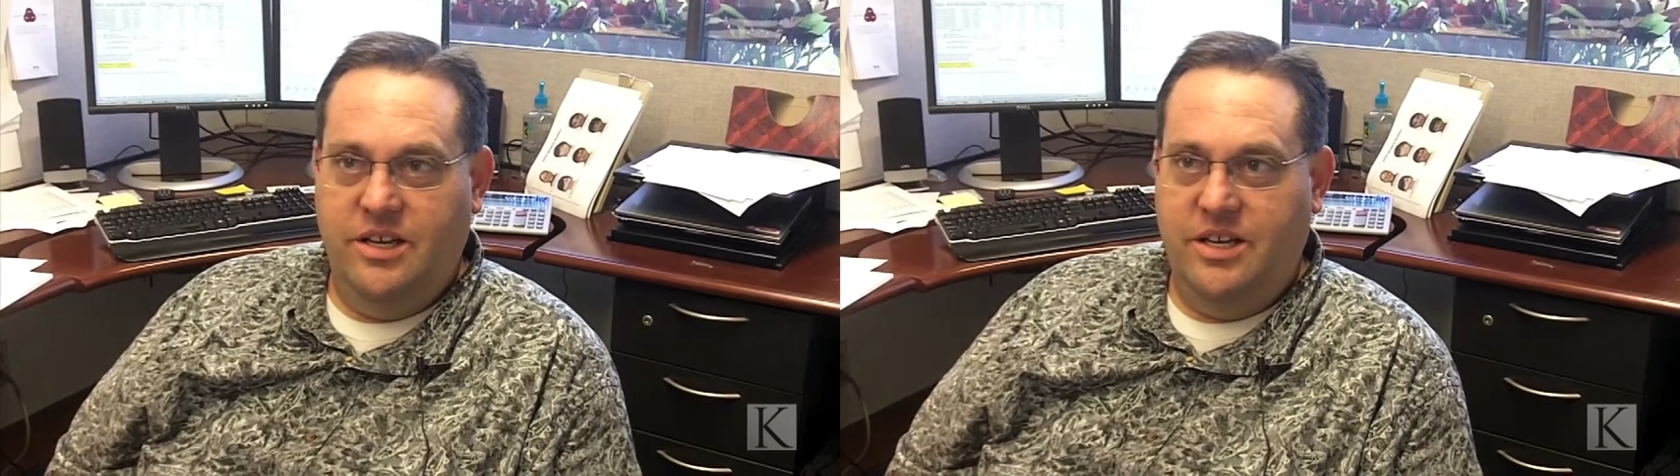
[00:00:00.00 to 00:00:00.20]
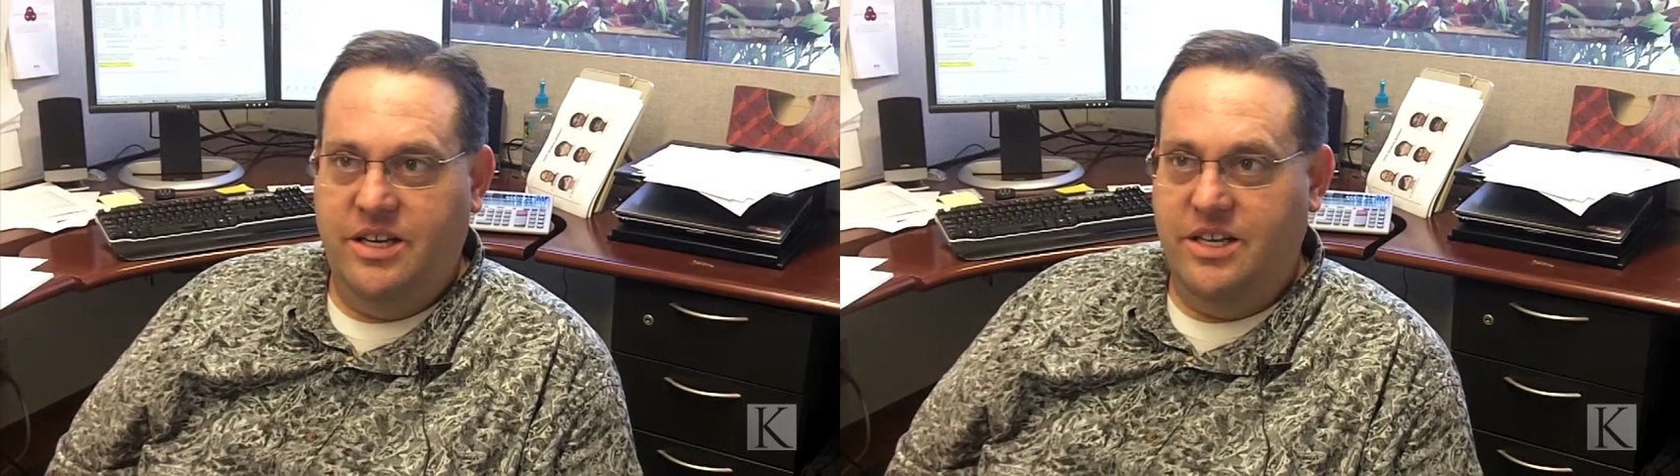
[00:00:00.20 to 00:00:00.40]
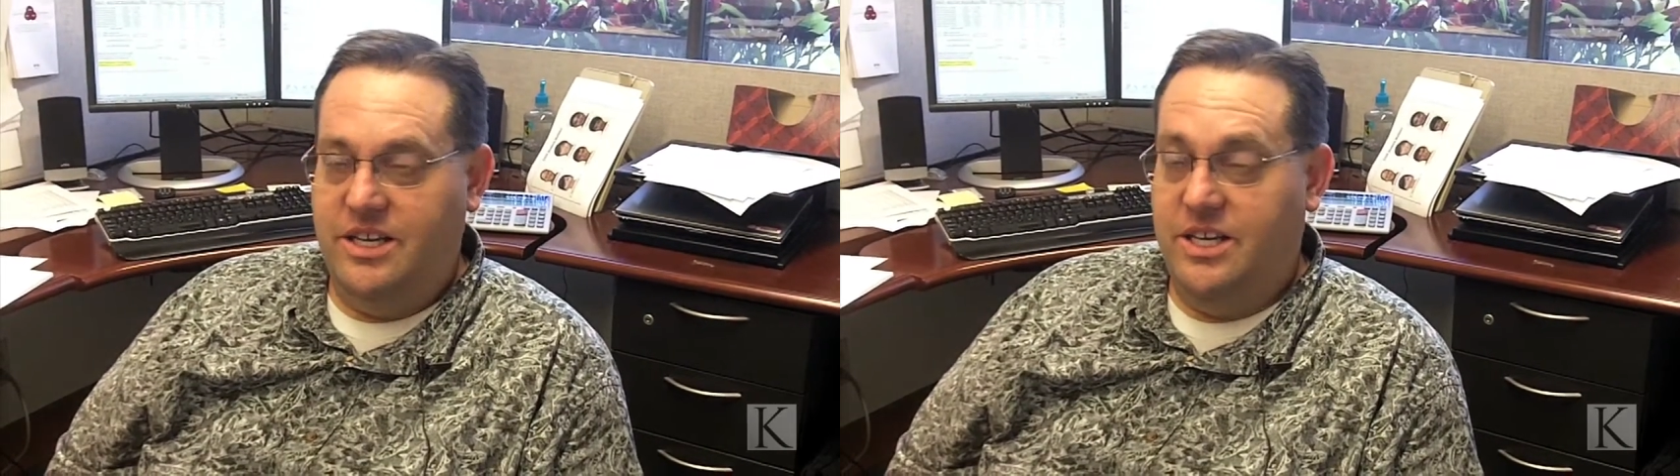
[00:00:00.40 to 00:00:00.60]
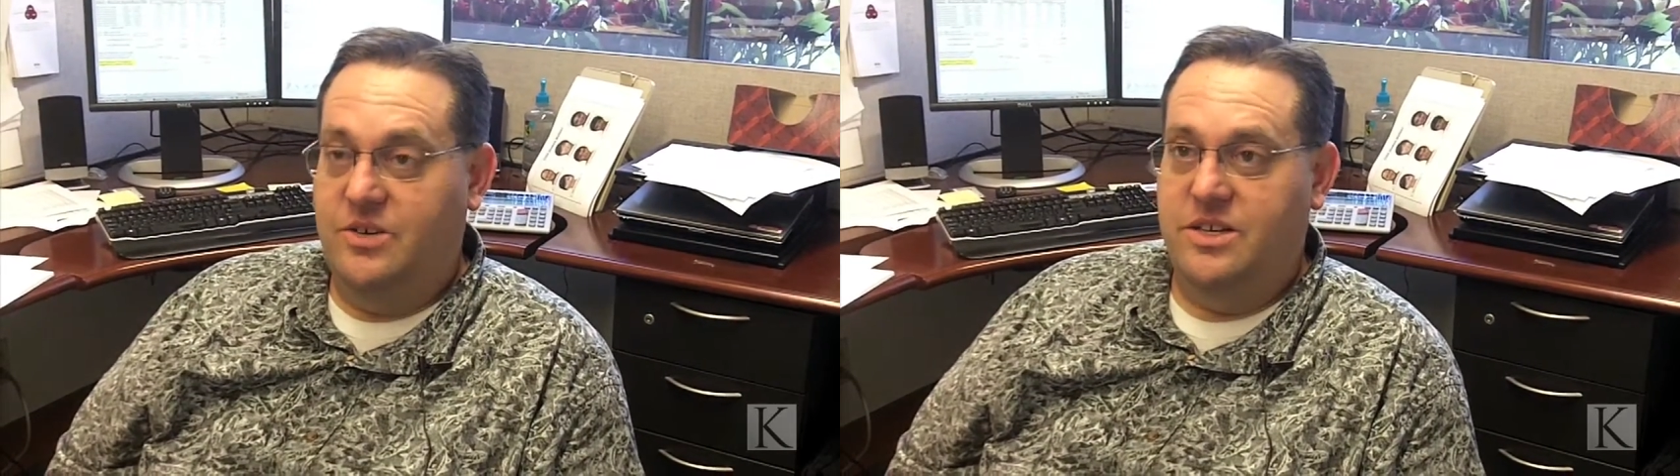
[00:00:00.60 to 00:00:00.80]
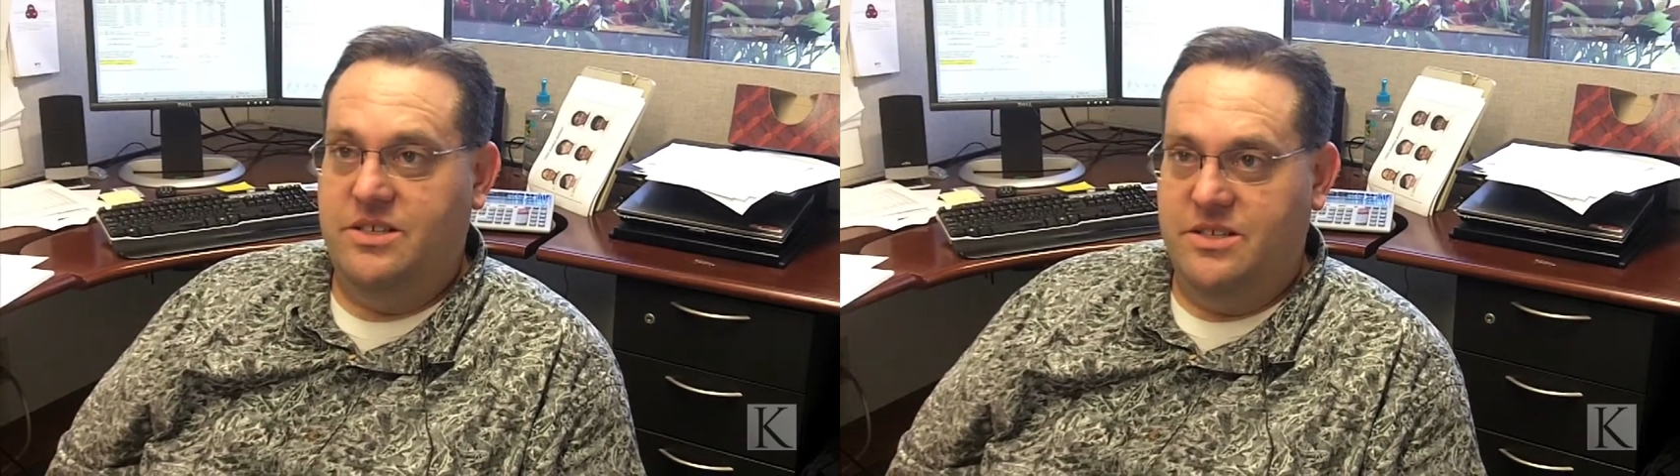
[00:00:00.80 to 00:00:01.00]
getting
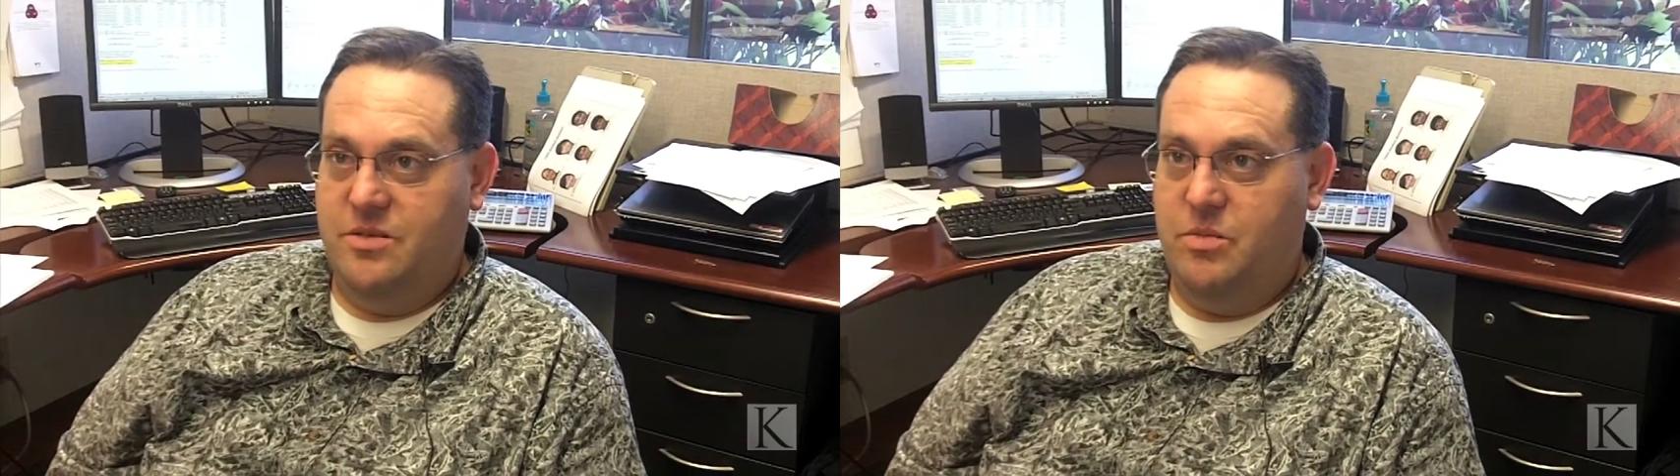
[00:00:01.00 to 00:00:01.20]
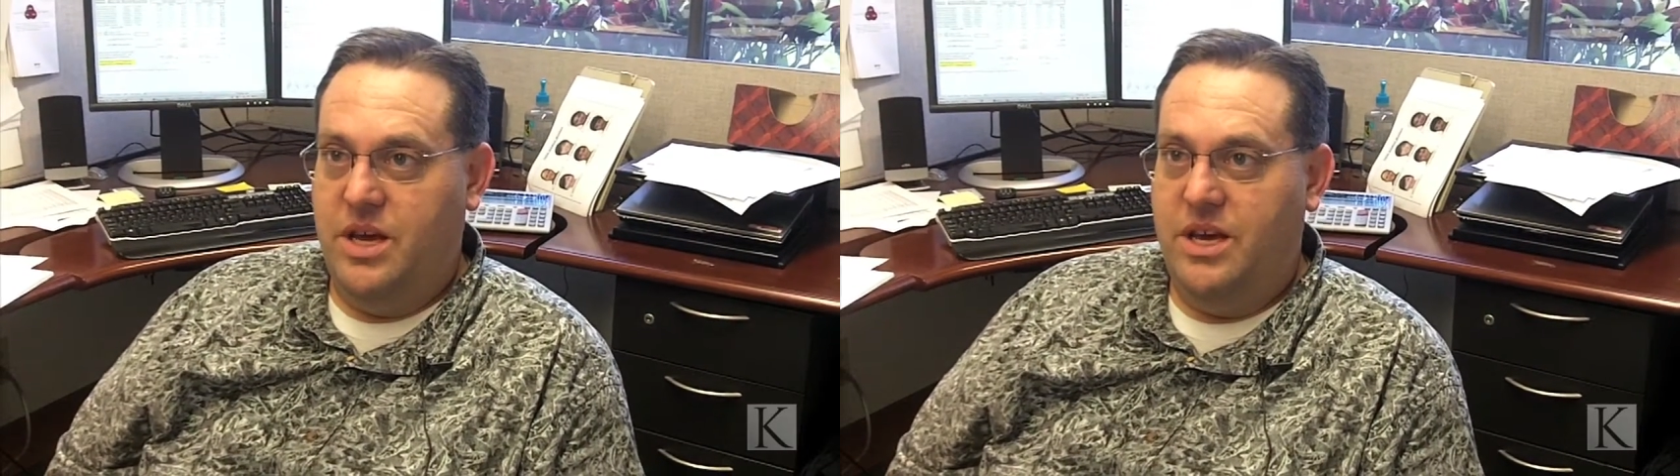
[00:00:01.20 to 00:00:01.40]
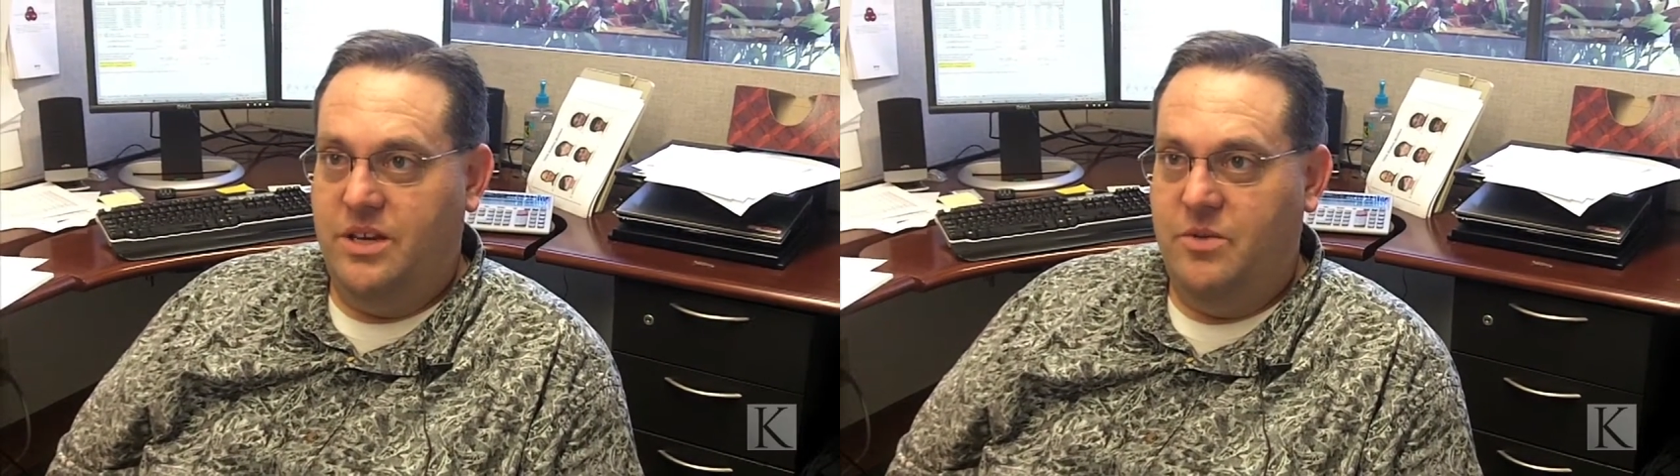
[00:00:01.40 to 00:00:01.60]
decreases in pay